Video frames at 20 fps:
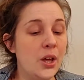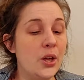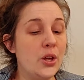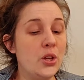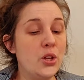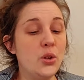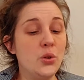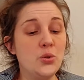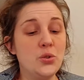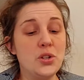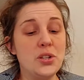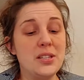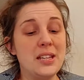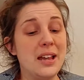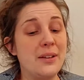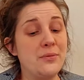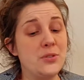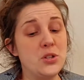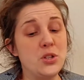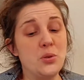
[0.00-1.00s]
"You'll just
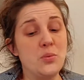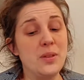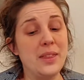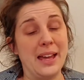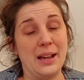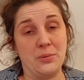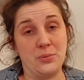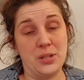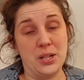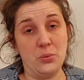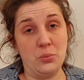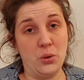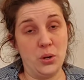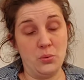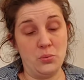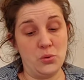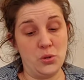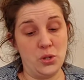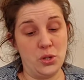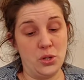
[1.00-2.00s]
have to do without it,
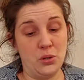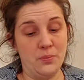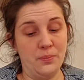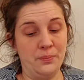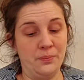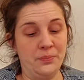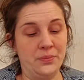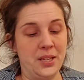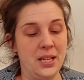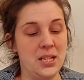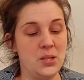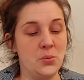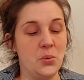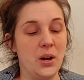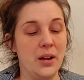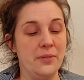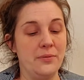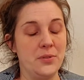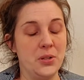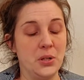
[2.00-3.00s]
won't you?" his
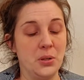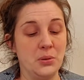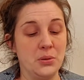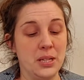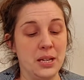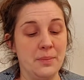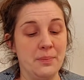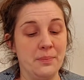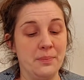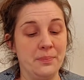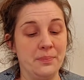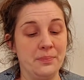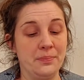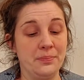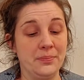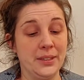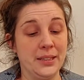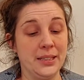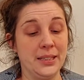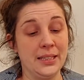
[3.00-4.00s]
wife told him.
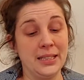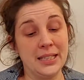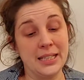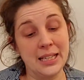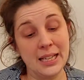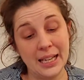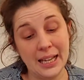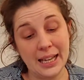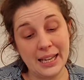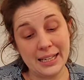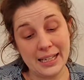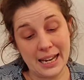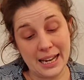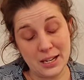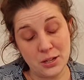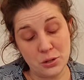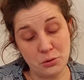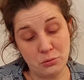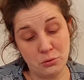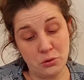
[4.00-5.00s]
And
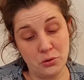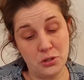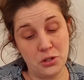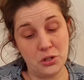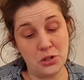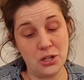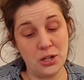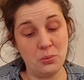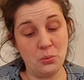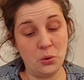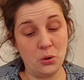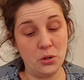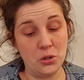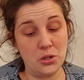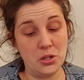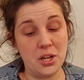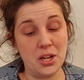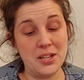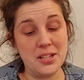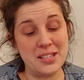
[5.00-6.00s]
later on, as she
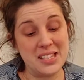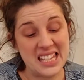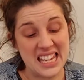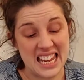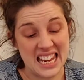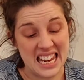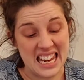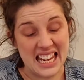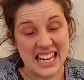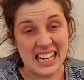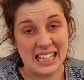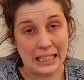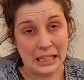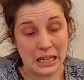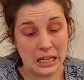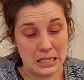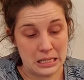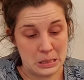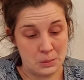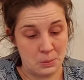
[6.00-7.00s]
watched her skinny little
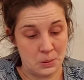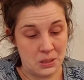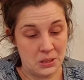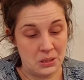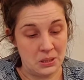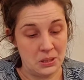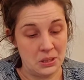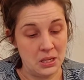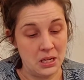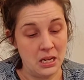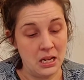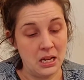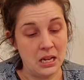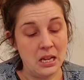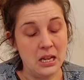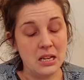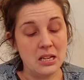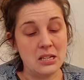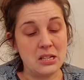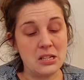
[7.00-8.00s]
husband
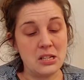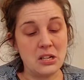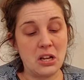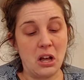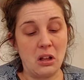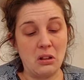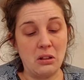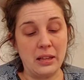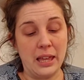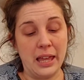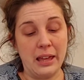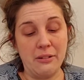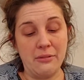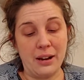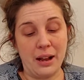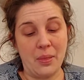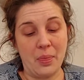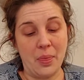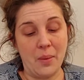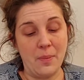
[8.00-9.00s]
skulking
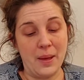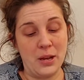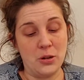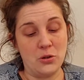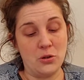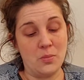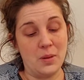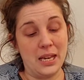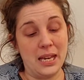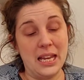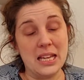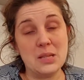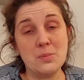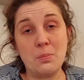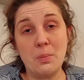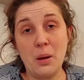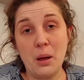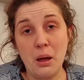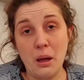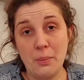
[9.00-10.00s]
around the bedroom in his
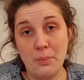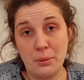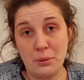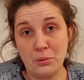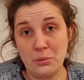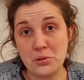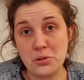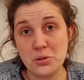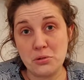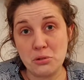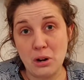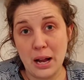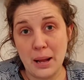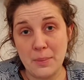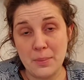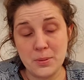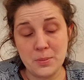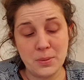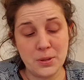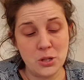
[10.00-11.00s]
purple
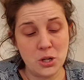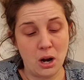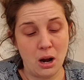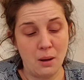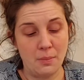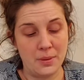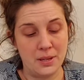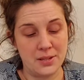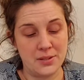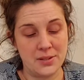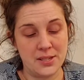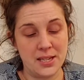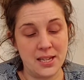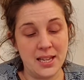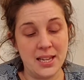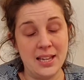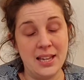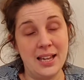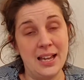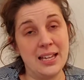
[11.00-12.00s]
striped pyjamas
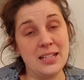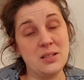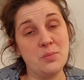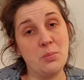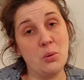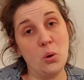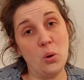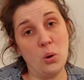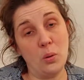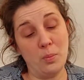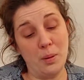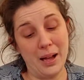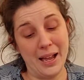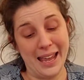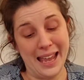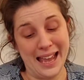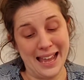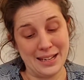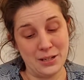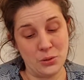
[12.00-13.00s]
and a pork pie
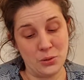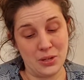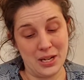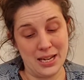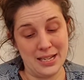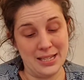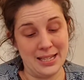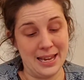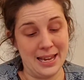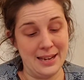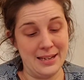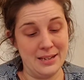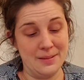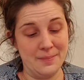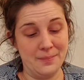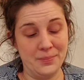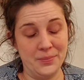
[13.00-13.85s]
hat on his head,